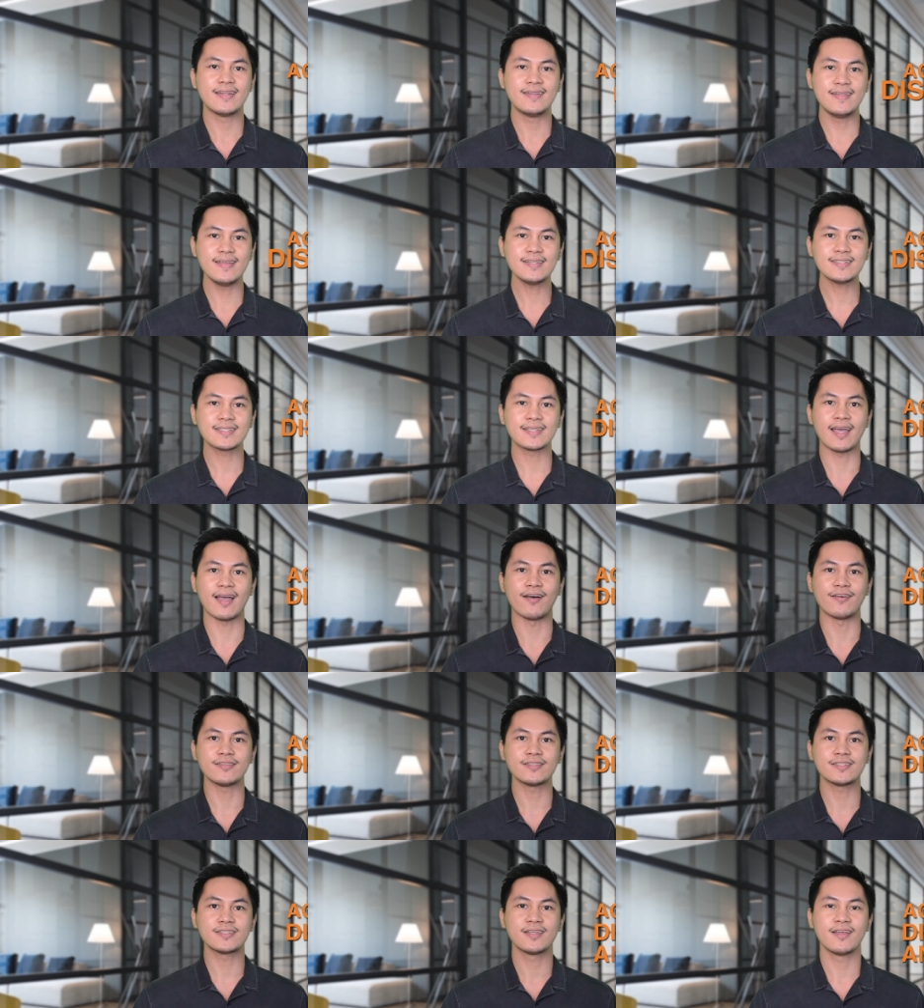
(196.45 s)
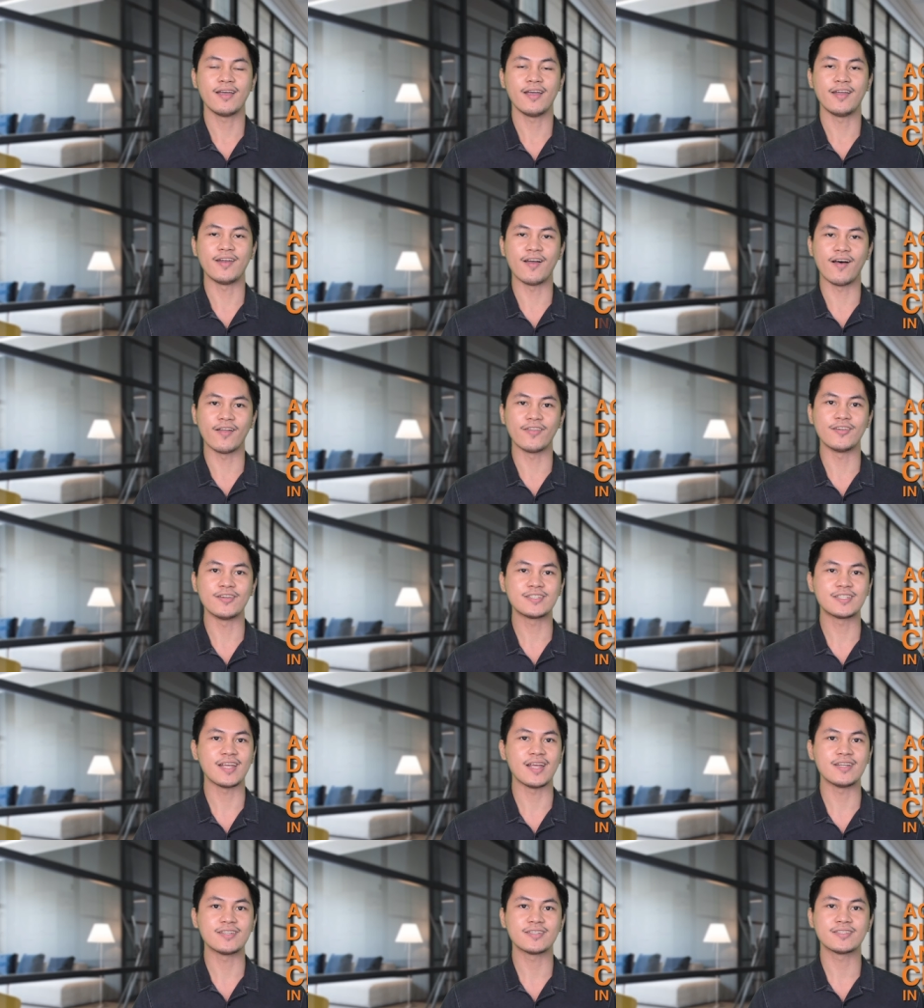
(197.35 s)
discounts, and other
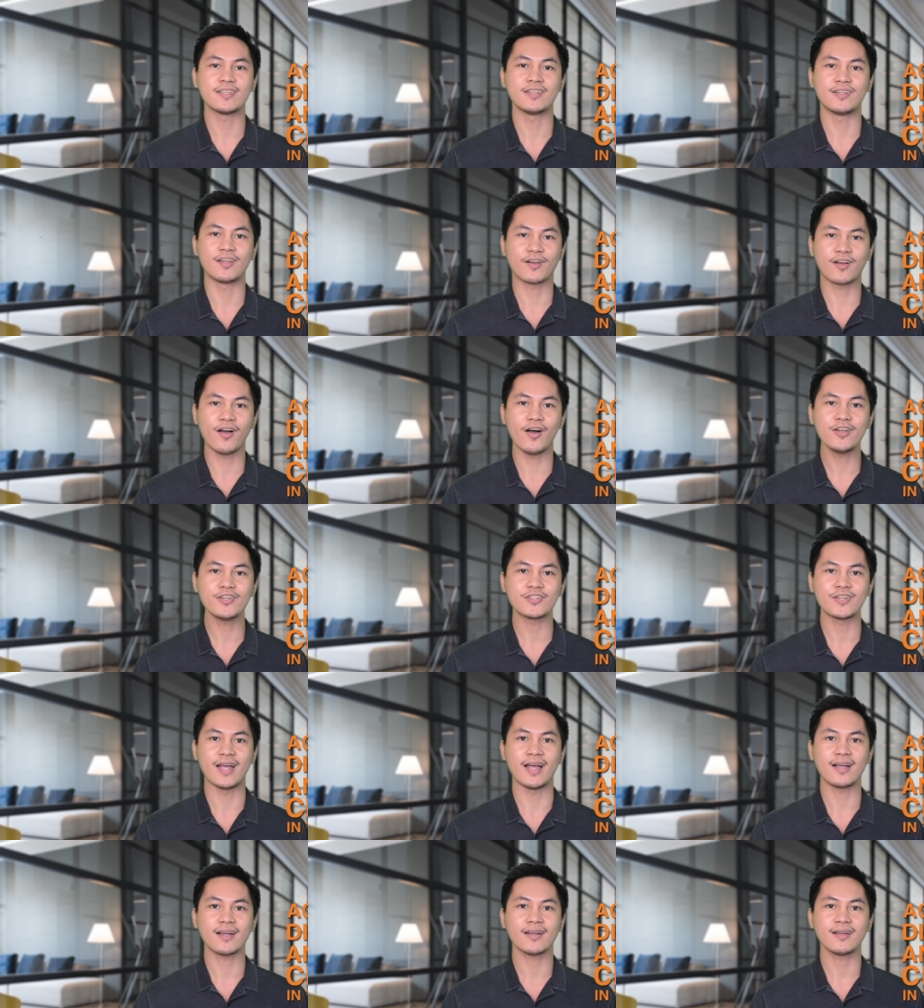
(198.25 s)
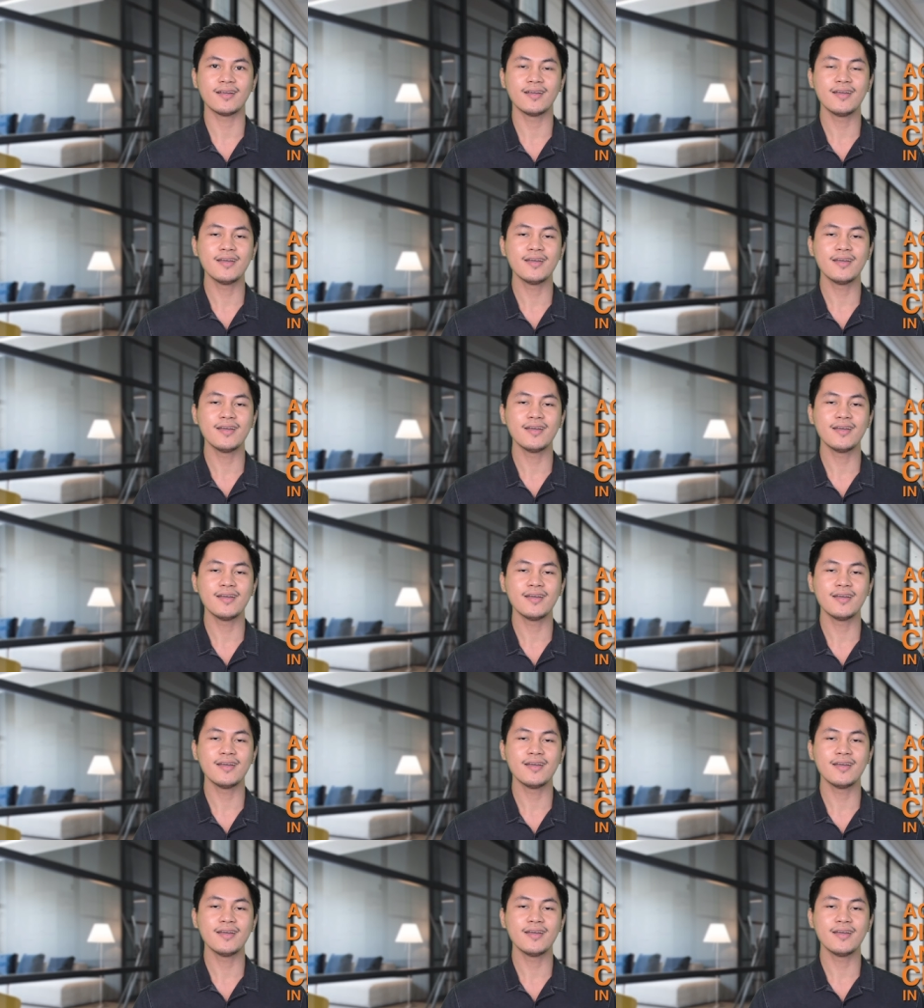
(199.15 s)
changes in the contract